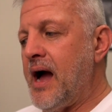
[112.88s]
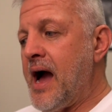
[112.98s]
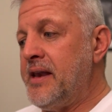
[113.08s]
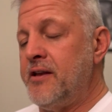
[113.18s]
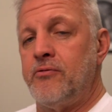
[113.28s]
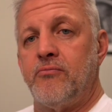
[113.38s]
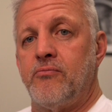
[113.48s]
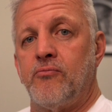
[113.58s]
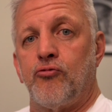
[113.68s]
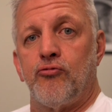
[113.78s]
I didn't
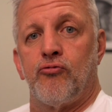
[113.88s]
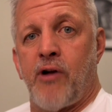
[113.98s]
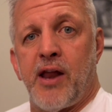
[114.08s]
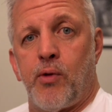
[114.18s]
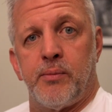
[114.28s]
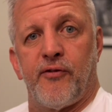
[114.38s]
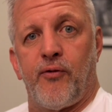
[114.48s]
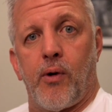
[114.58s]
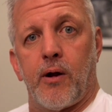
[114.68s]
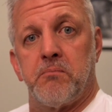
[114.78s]
ride one
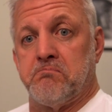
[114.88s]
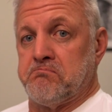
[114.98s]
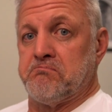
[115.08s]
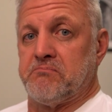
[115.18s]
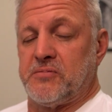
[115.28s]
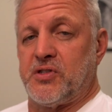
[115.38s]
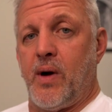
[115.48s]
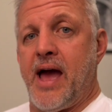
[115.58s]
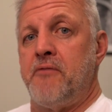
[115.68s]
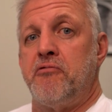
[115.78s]
before,
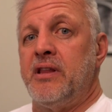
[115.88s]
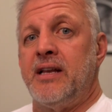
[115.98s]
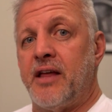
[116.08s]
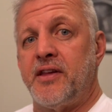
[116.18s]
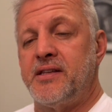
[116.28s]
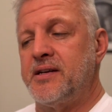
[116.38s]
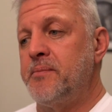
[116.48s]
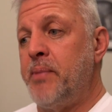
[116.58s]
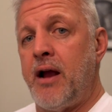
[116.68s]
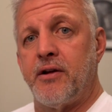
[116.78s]
so I had really nothing to
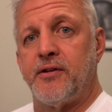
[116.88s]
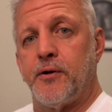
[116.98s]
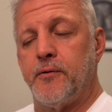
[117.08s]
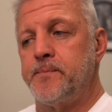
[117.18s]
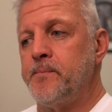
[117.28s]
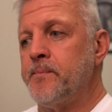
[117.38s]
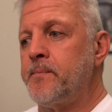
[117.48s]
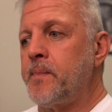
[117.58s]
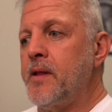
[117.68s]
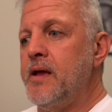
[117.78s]
compare it to.
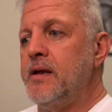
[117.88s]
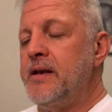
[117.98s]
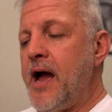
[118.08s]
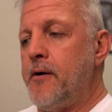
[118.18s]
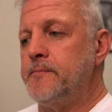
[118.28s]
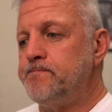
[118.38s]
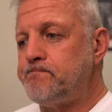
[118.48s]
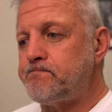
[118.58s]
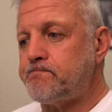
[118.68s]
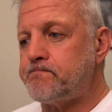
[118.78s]
Now,
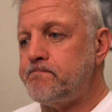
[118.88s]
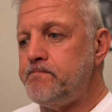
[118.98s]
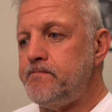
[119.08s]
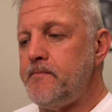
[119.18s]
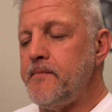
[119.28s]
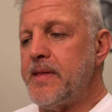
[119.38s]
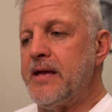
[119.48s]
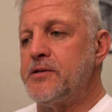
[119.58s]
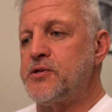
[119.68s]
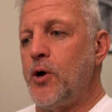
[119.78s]

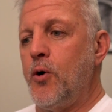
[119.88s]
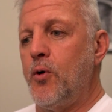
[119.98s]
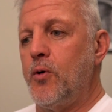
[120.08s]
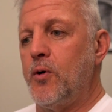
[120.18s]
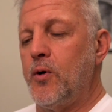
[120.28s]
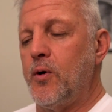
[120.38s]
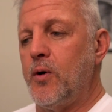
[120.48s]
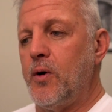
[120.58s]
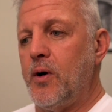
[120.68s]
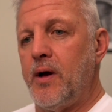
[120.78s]
so
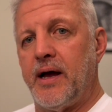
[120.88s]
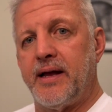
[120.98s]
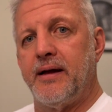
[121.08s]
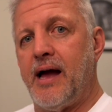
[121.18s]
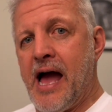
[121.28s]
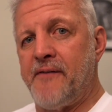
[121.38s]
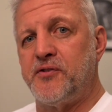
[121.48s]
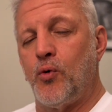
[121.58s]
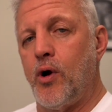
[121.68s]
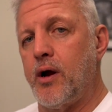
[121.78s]

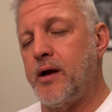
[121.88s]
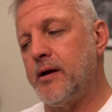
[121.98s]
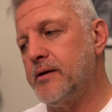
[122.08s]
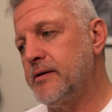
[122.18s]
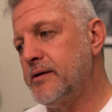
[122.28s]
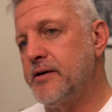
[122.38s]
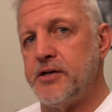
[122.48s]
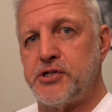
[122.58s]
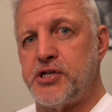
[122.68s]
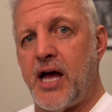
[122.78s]
after work,
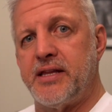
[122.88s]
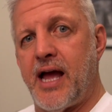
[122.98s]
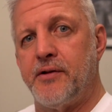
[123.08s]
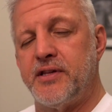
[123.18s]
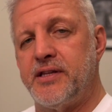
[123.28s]
shot down to